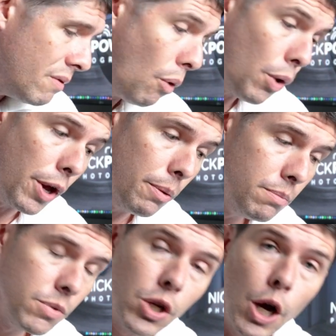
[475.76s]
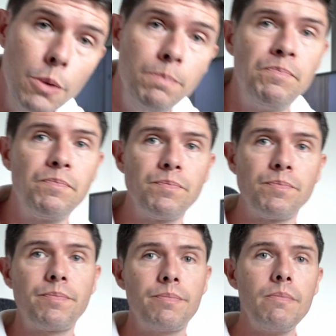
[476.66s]
for you. So
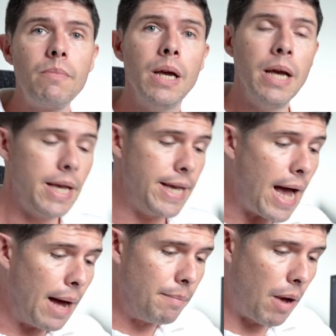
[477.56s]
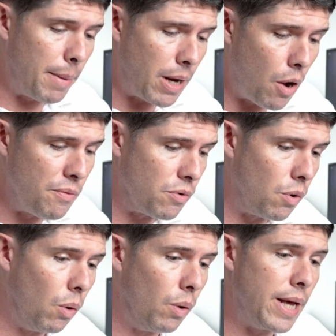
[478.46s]
yeah, I mean,
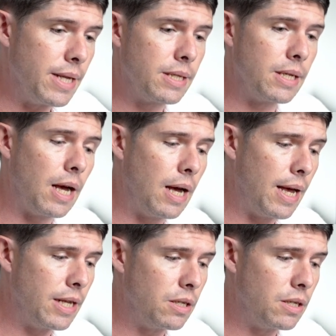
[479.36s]
overall it's a